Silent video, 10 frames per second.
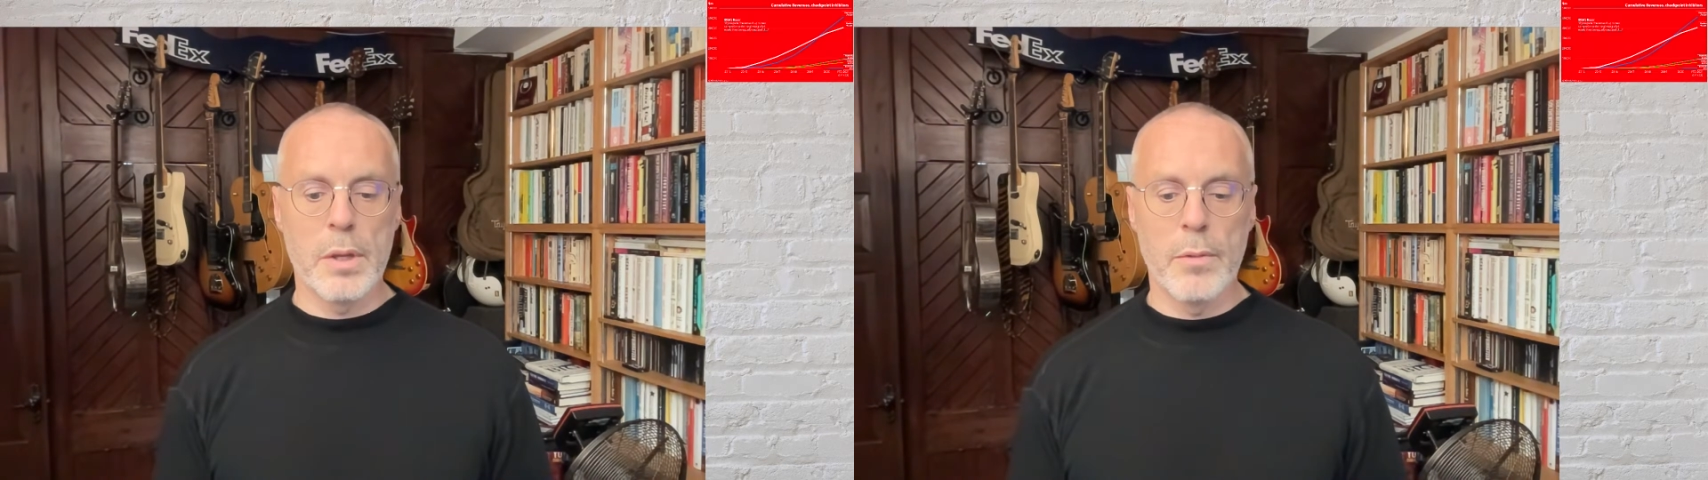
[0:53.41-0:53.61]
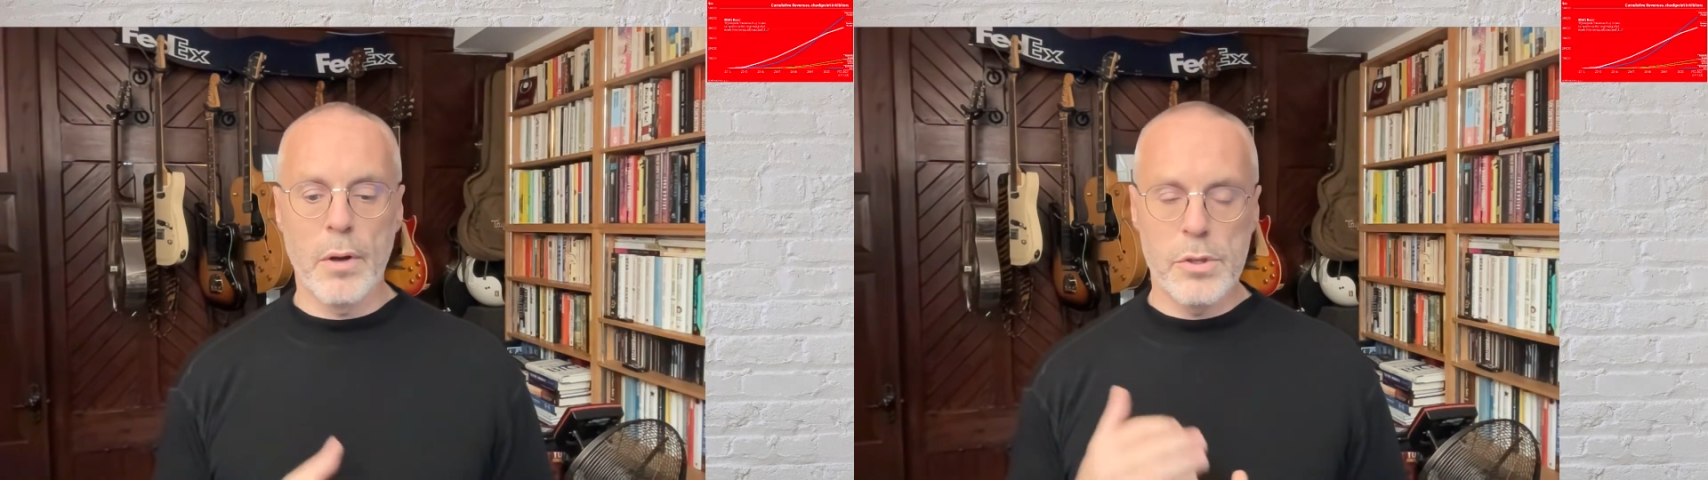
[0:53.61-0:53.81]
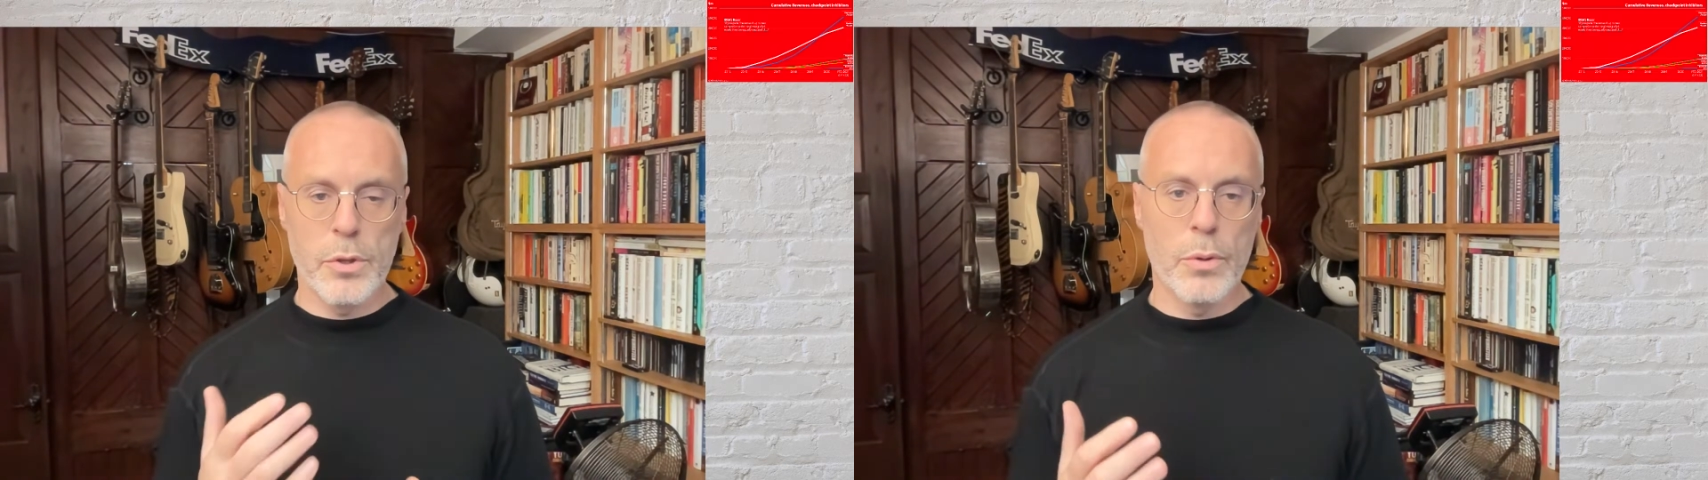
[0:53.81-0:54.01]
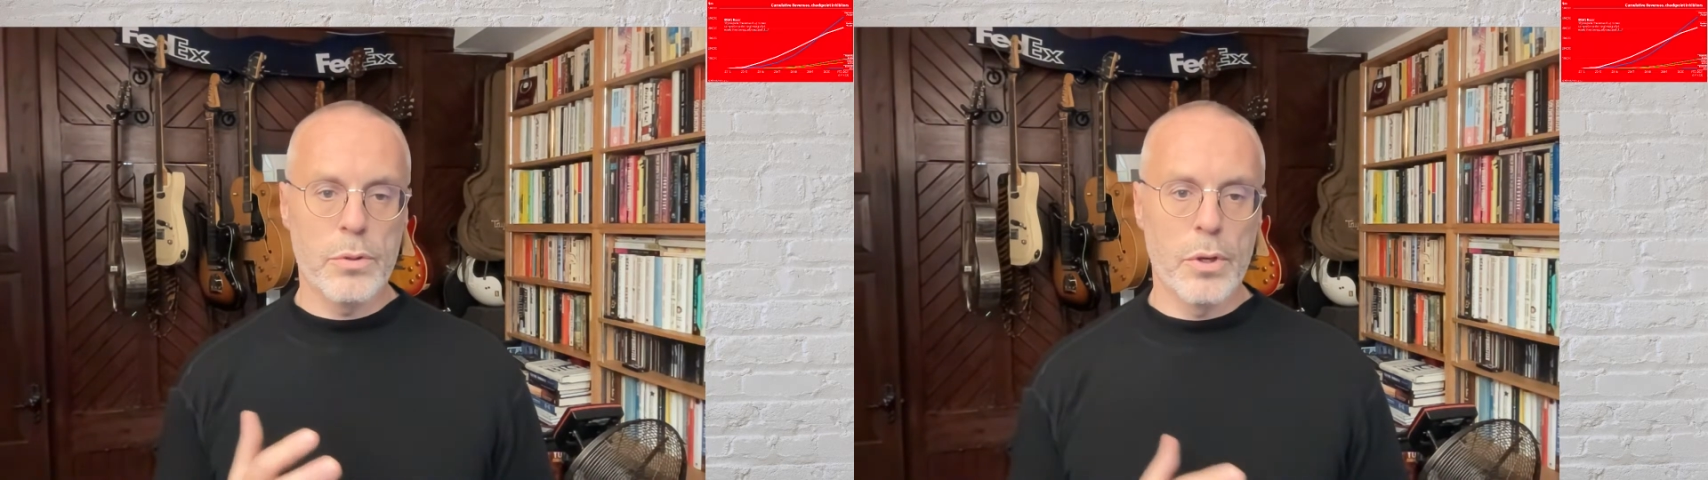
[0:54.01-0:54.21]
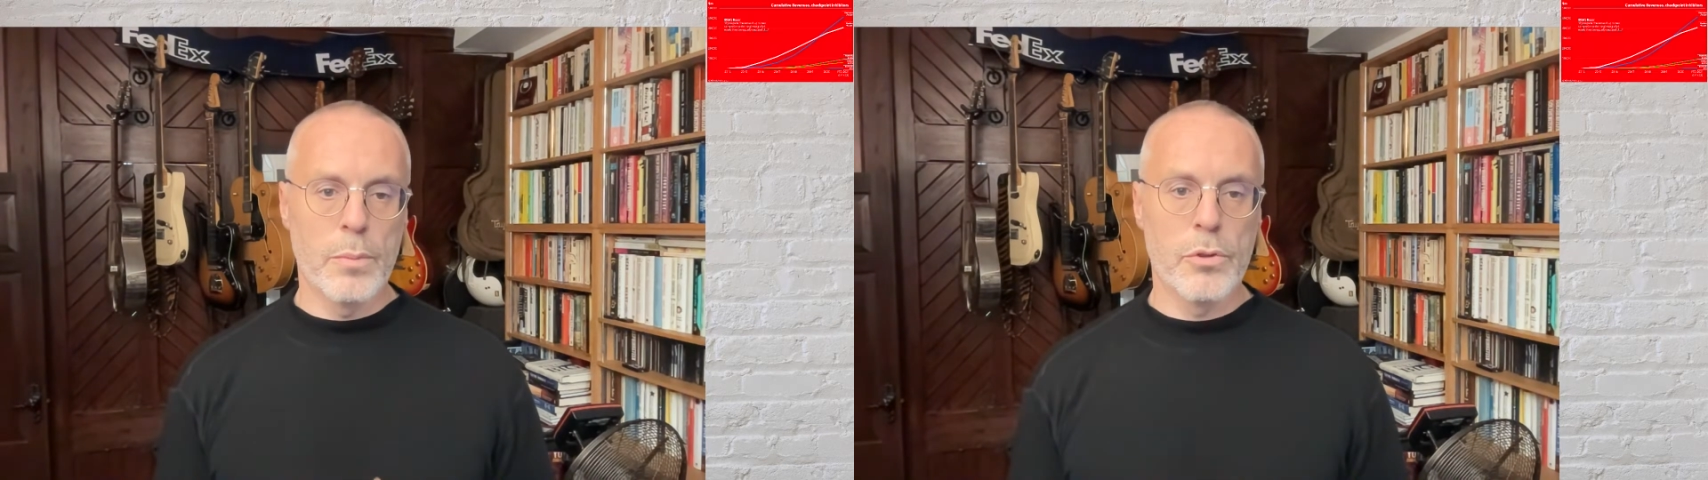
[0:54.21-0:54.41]
Some are
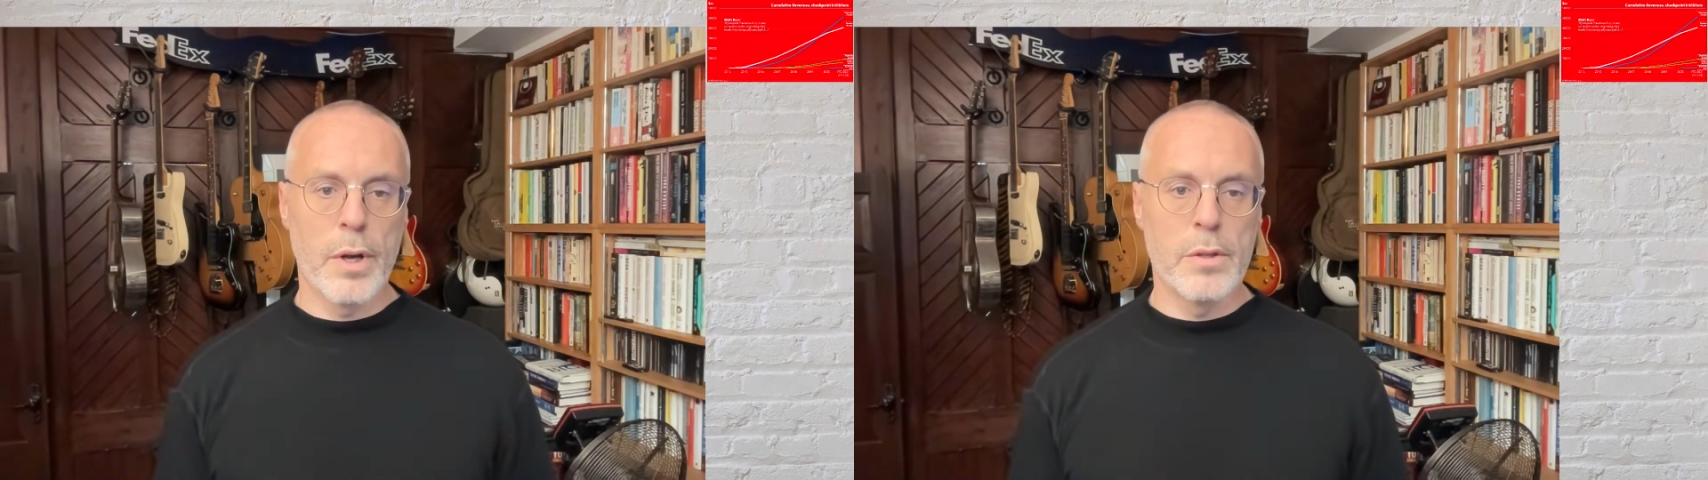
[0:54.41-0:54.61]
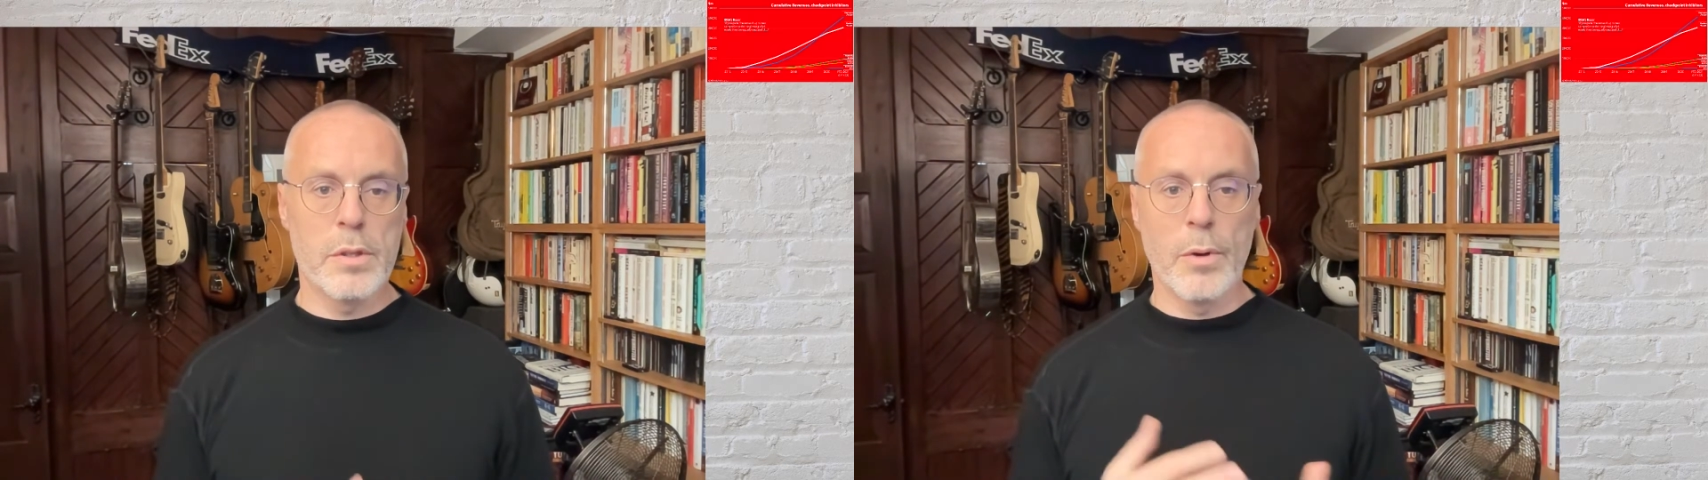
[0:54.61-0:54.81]
short-term trends,